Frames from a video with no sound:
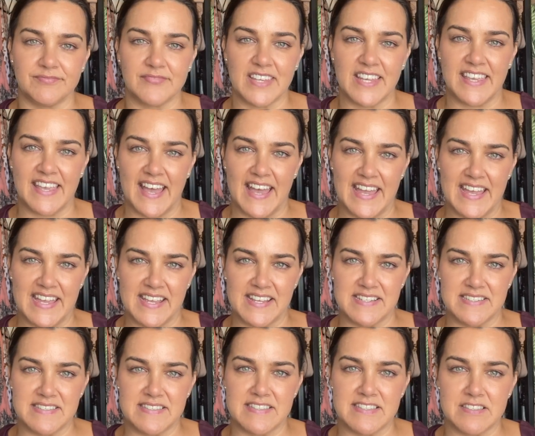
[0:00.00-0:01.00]

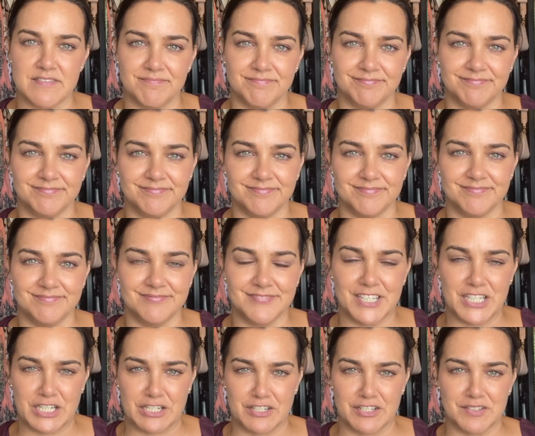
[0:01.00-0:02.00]
gaze,
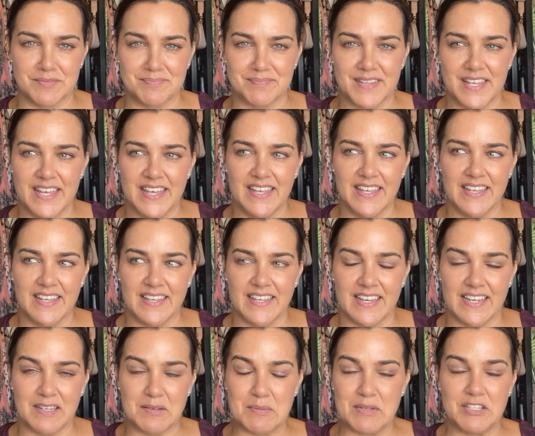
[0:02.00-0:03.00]
you know,
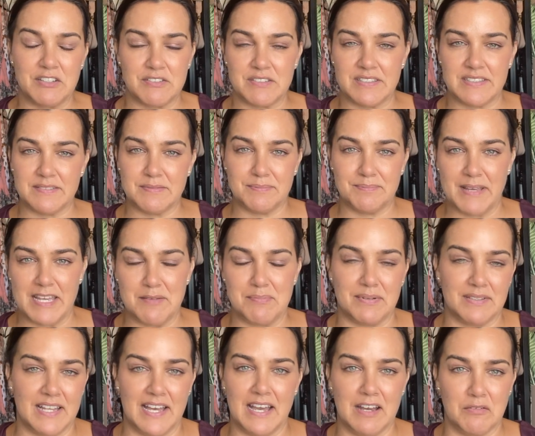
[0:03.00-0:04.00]
because
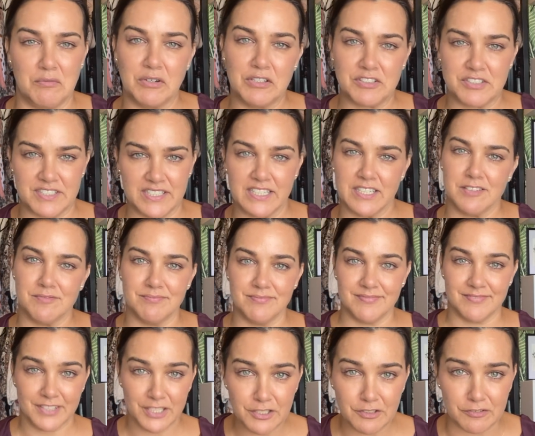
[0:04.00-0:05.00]
people are watching
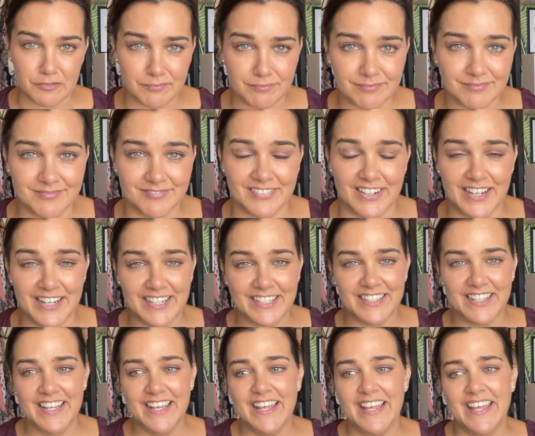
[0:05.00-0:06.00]
you, right?
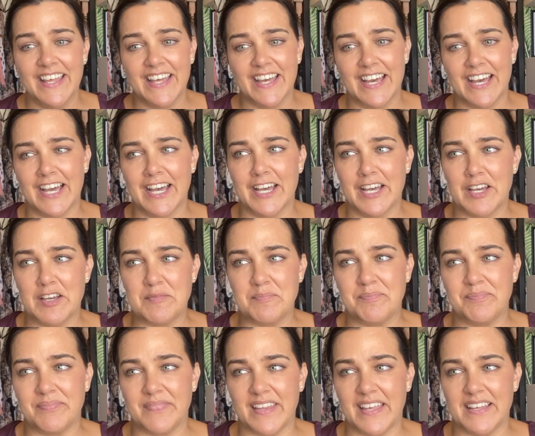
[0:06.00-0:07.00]

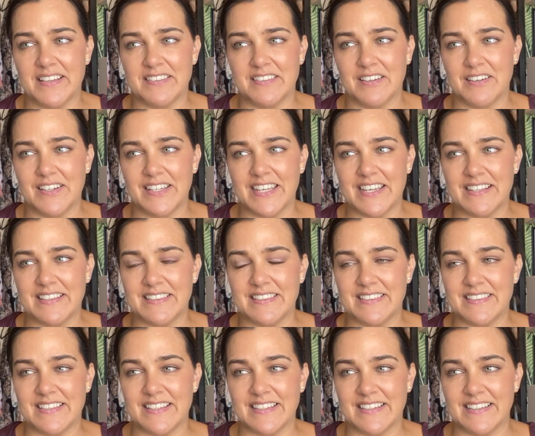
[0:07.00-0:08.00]
And so I guess
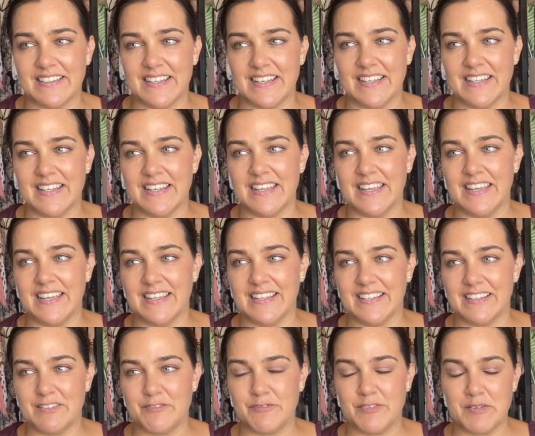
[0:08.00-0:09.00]

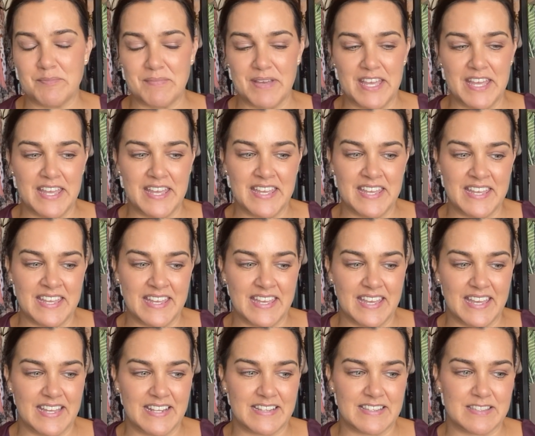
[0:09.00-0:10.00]
for me,
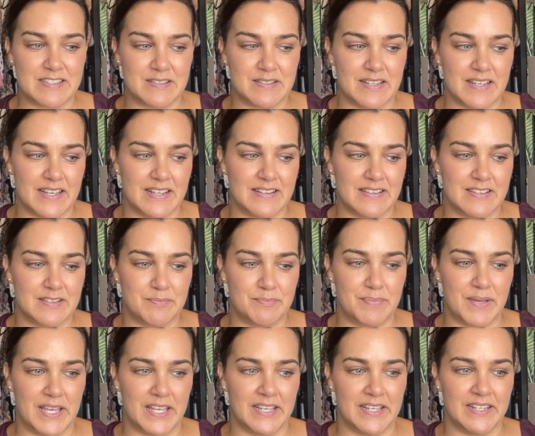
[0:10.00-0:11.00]
it's
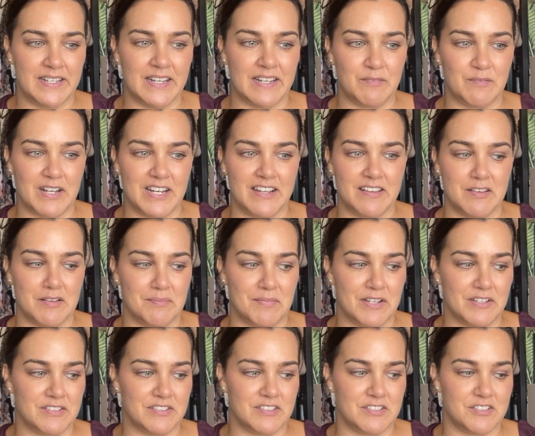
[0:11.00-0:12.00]
been one of the
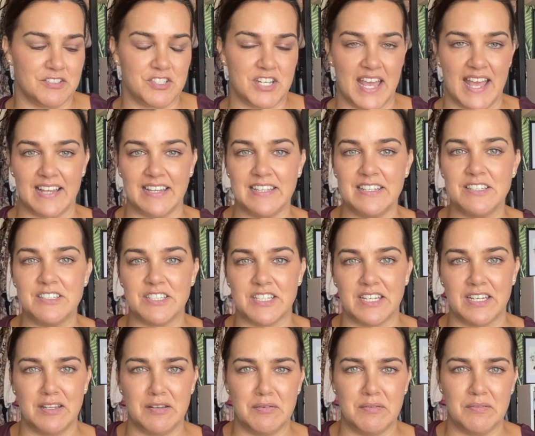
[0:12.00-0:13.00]
most
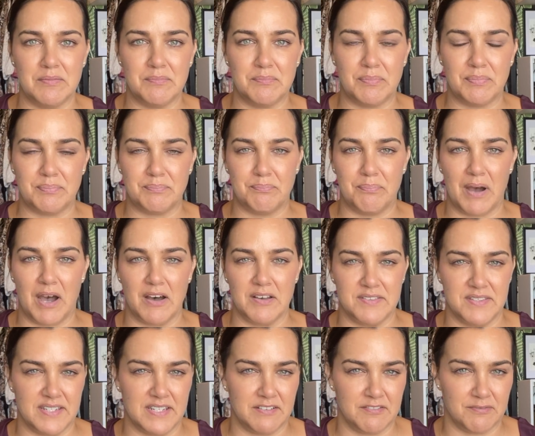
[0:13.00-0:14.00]
challenging
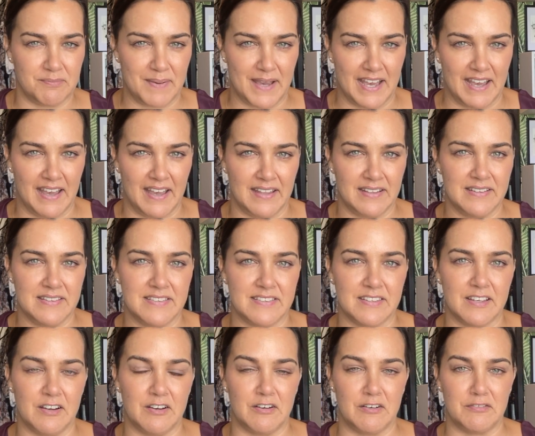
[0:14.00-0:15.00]
positive parts
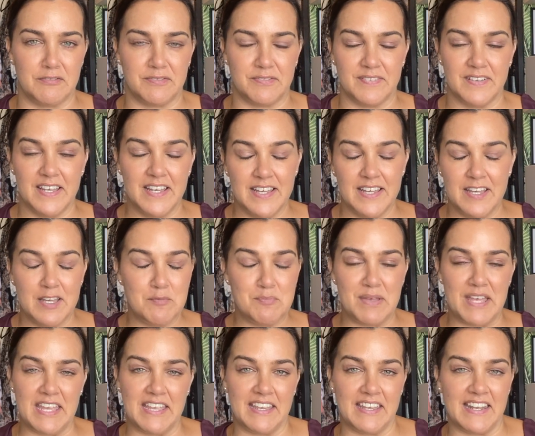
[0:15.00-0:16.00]
of
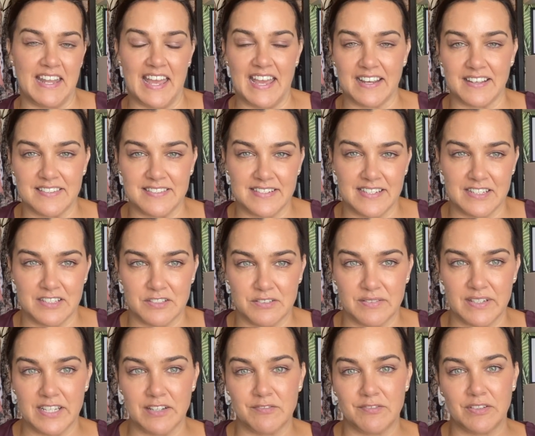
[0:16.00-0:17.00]
being an accidental
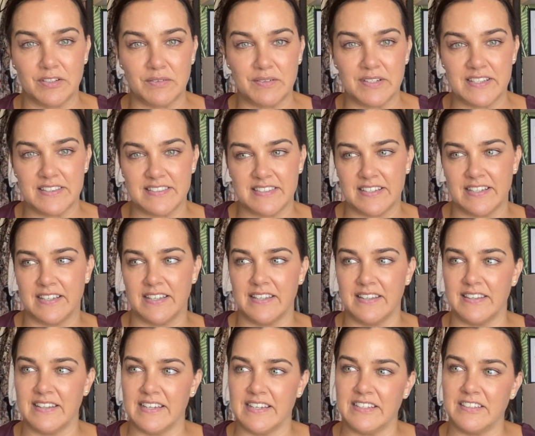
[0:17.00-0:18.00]

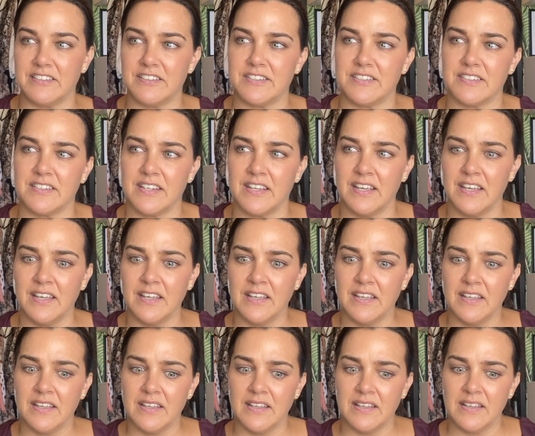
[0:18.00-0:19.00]
influencer,
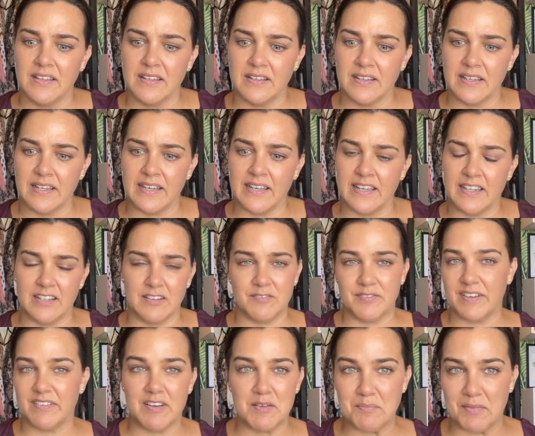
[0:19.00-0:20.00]
and a
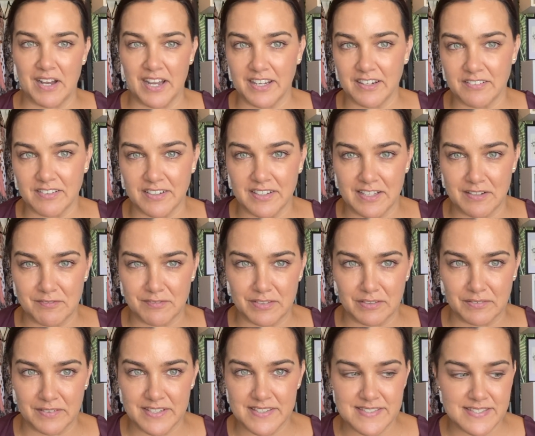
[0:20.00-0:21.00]
very micro
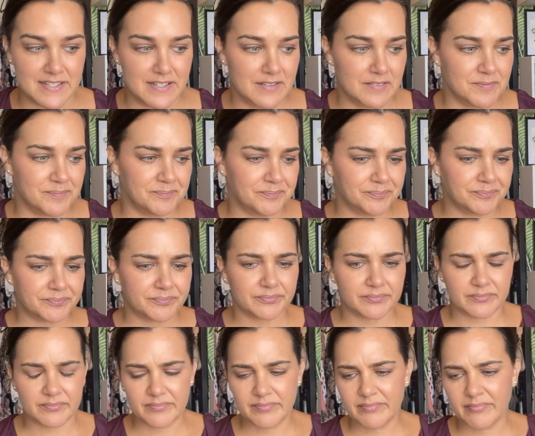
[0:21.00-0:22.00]
influencer,
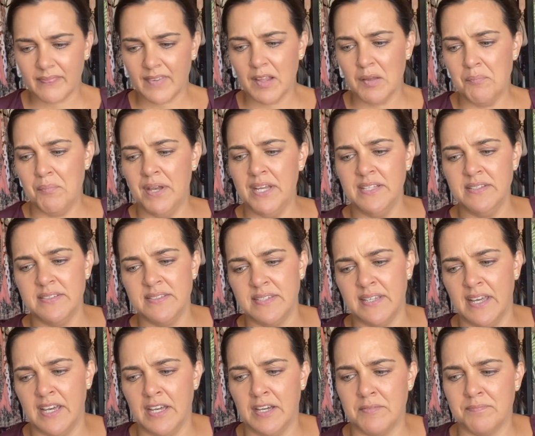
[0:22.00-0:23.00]
but
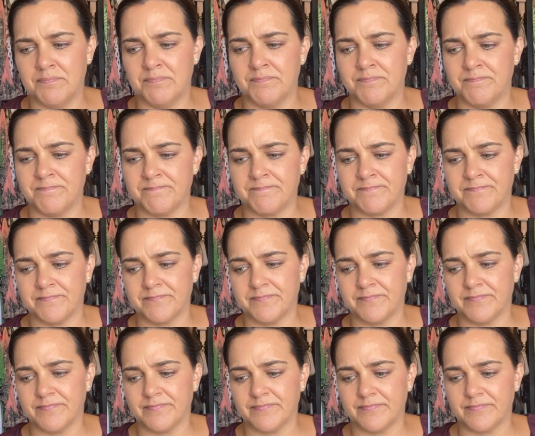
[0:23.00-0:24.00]
that
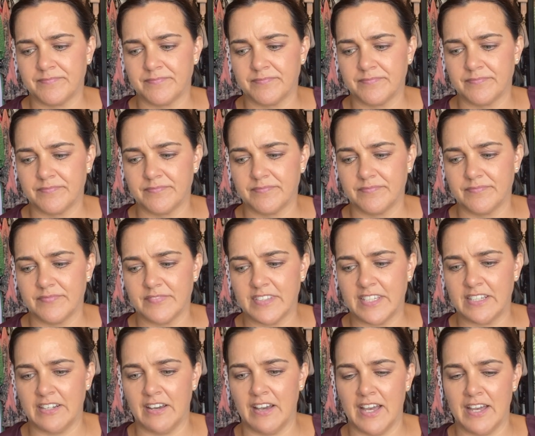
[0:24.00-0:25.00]

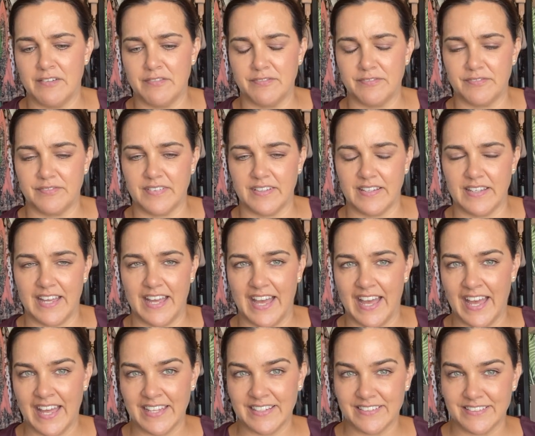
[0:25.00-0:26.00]
I've
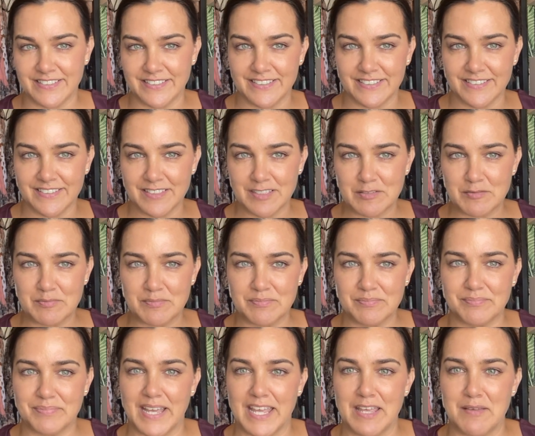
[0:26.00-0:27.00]
had
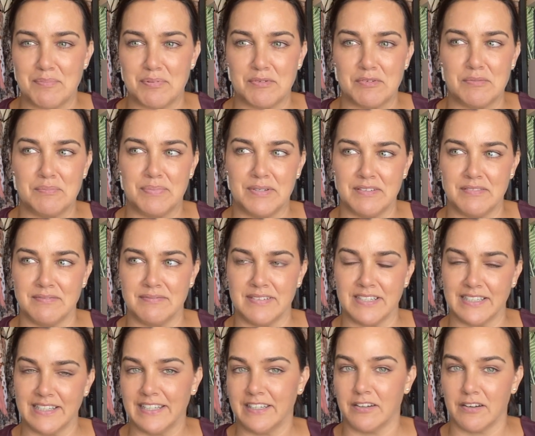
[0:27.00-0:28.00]
people be
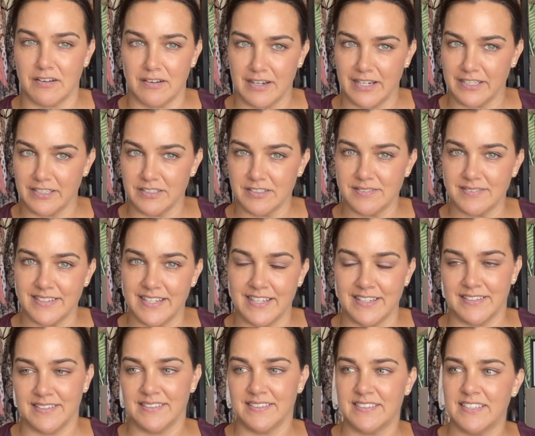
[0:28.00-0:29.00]
really kind.
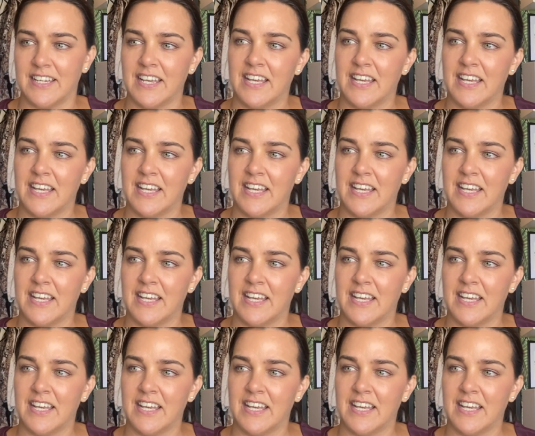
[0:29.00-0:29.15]
And